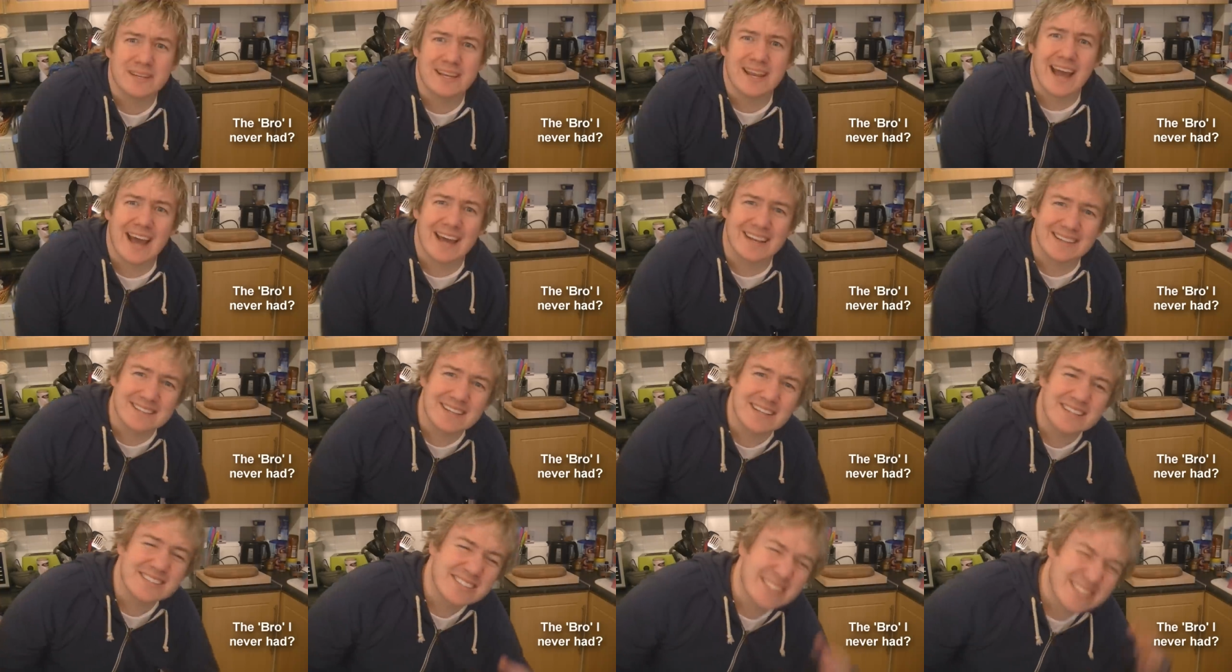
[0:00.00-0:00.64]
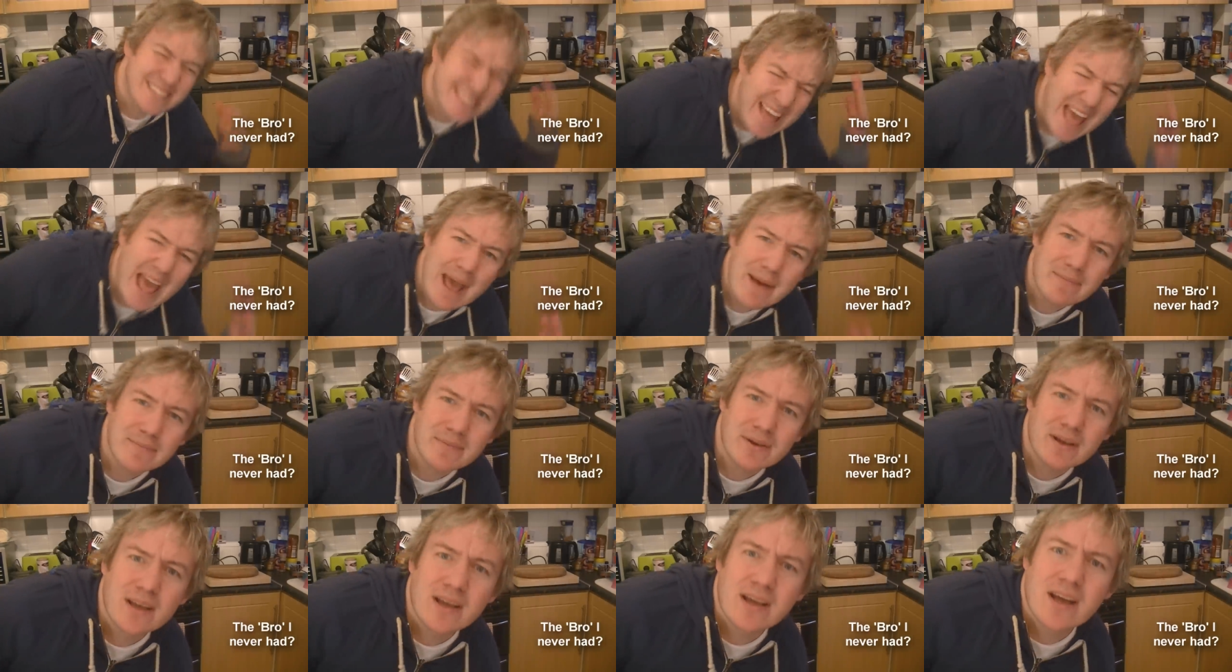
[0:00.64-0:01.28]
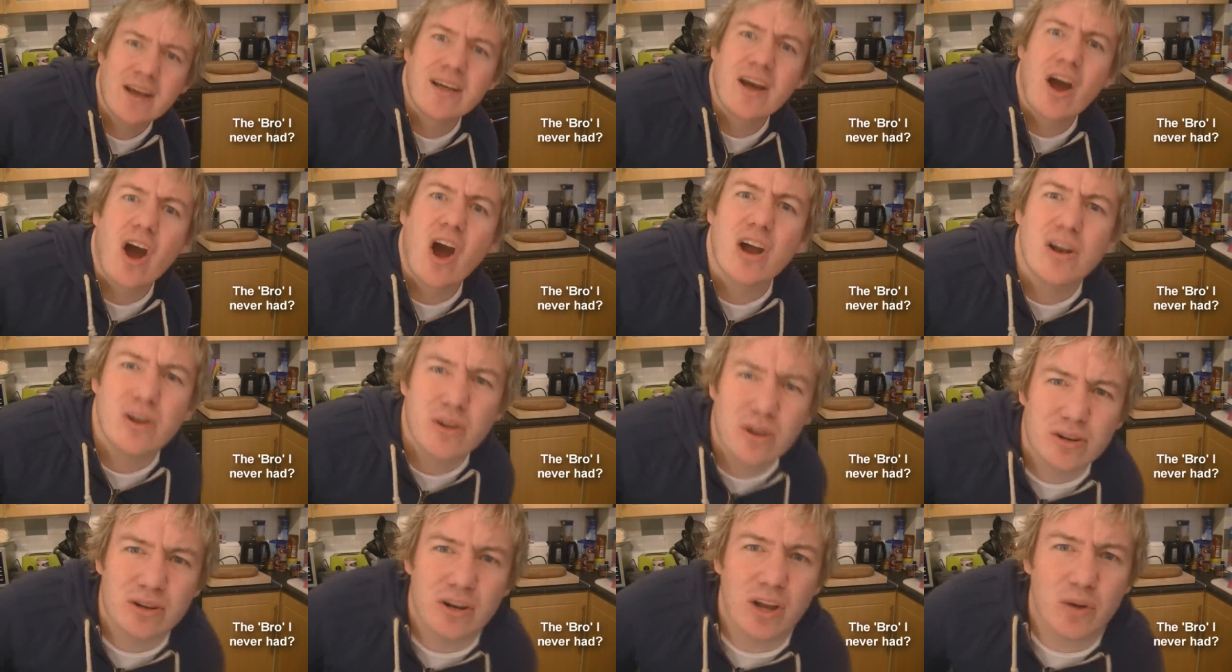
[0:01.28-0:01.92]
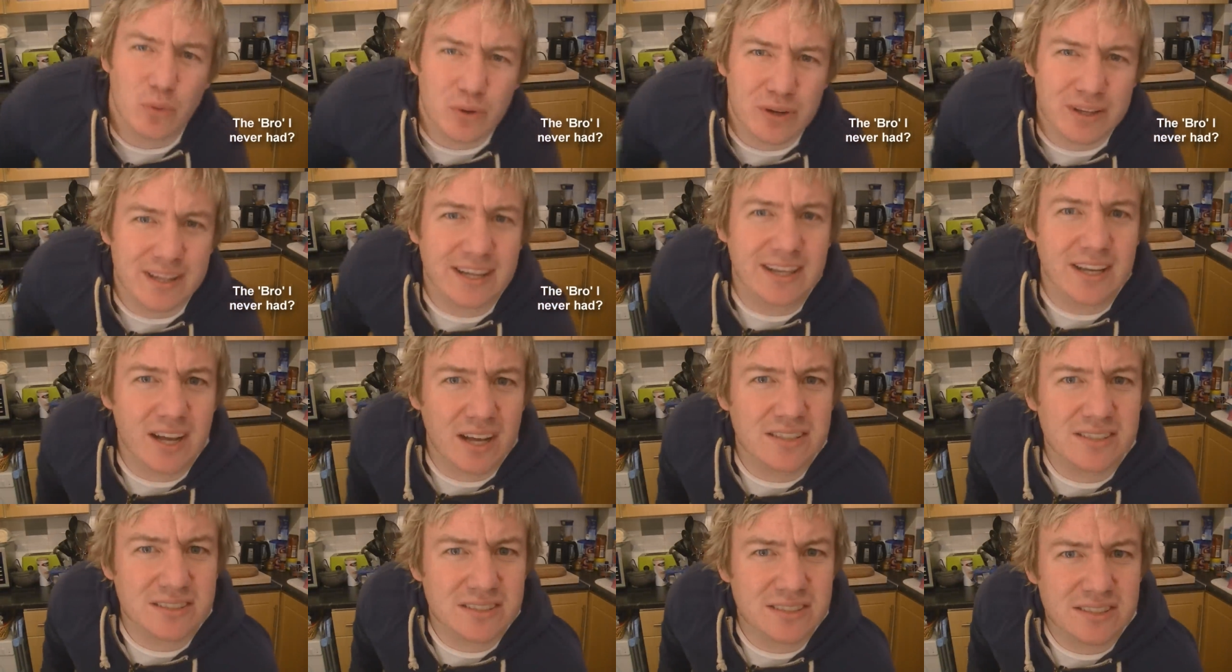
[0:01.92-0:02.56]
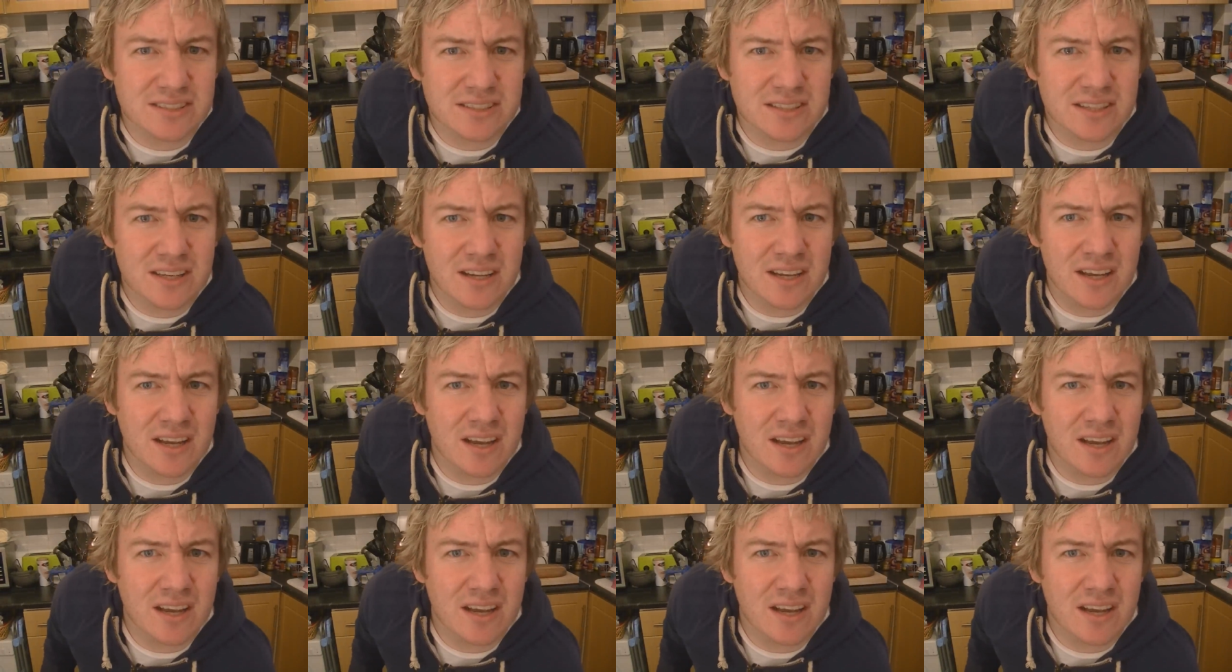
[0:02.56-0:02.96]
me, and to them, I look like one of their cousins.